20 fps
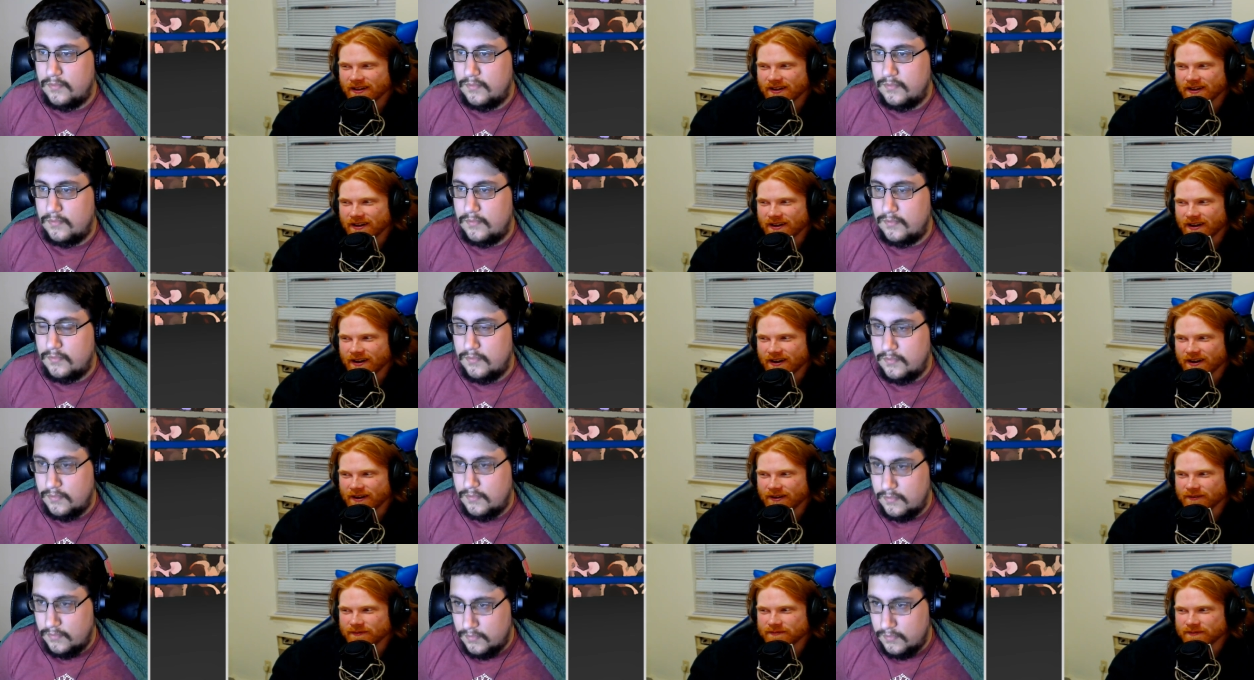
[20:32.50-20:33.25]

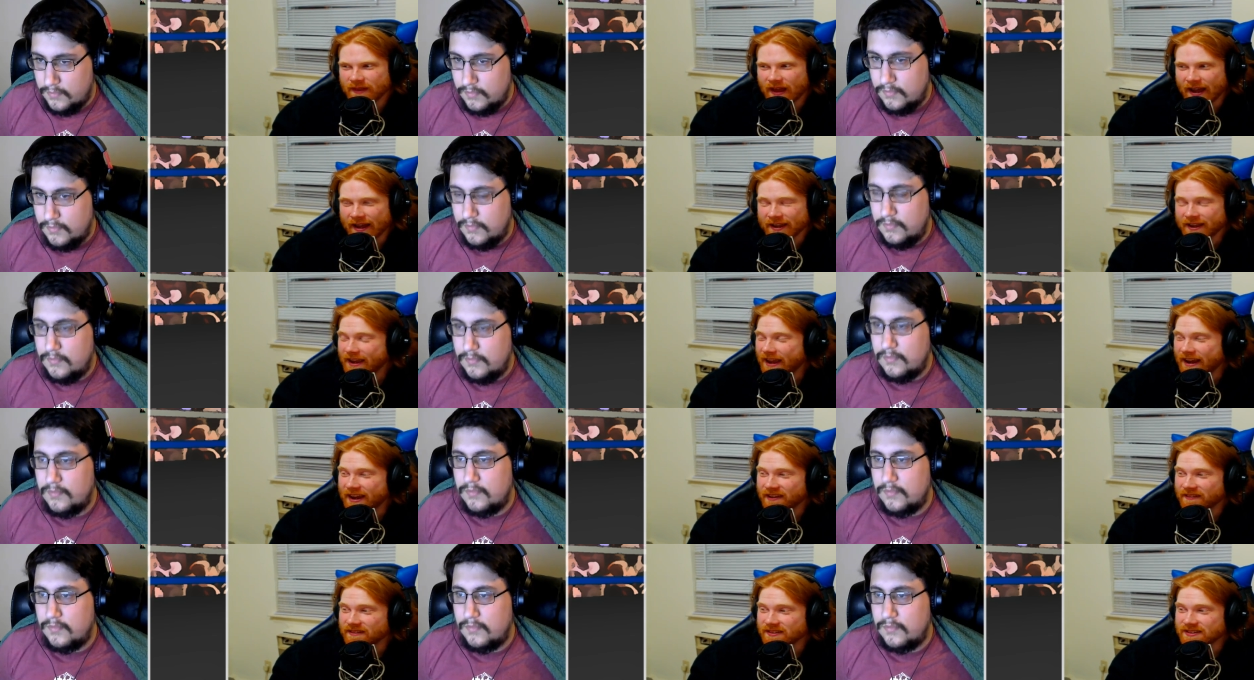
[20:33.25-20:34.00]
Speaker 1: Um, I
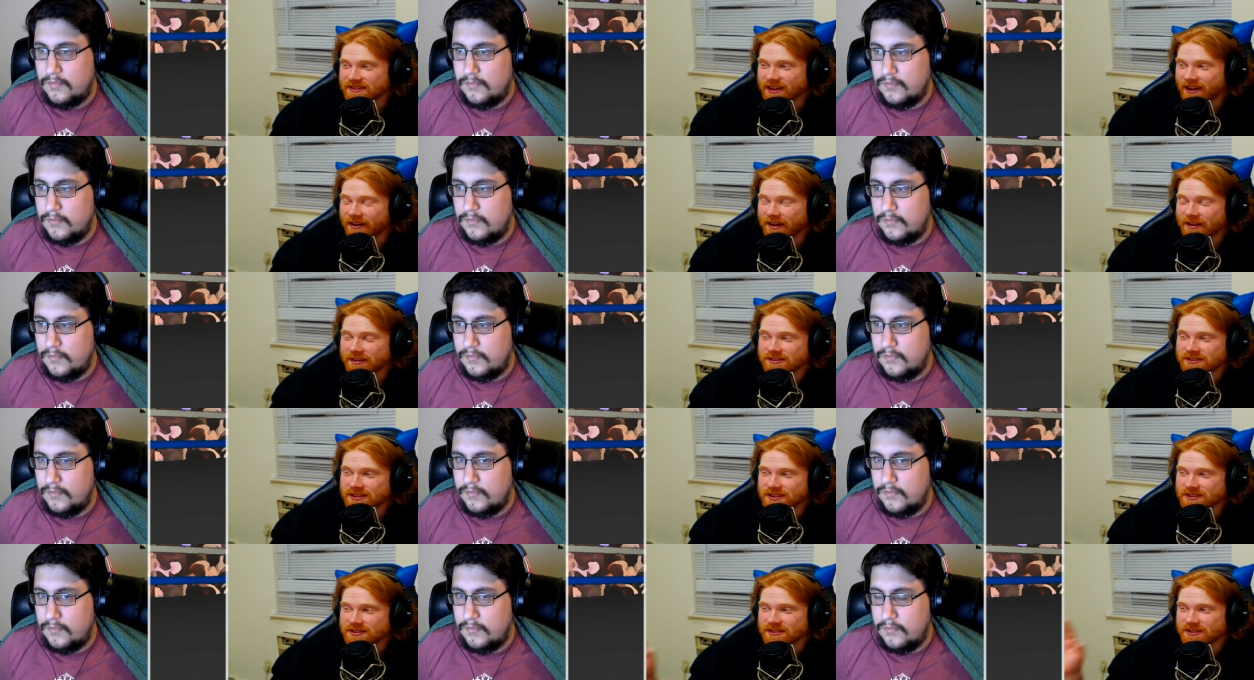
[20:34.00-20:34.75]
can't even tell.
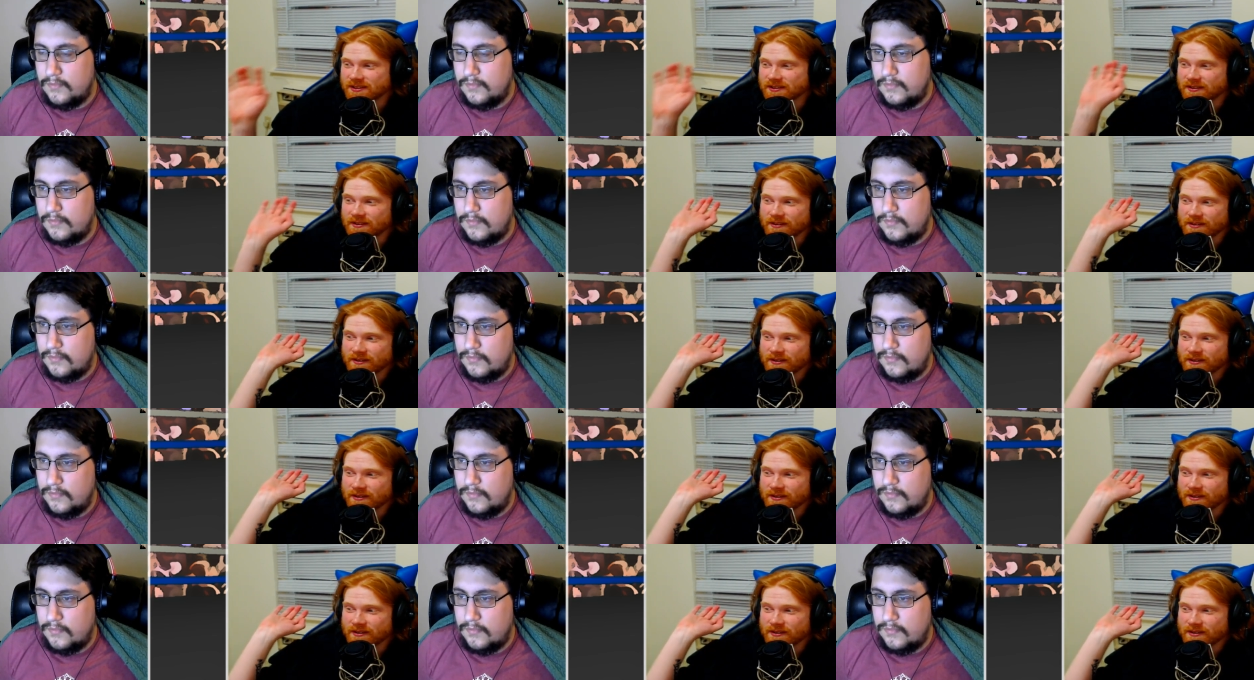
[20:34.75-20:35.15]
It's just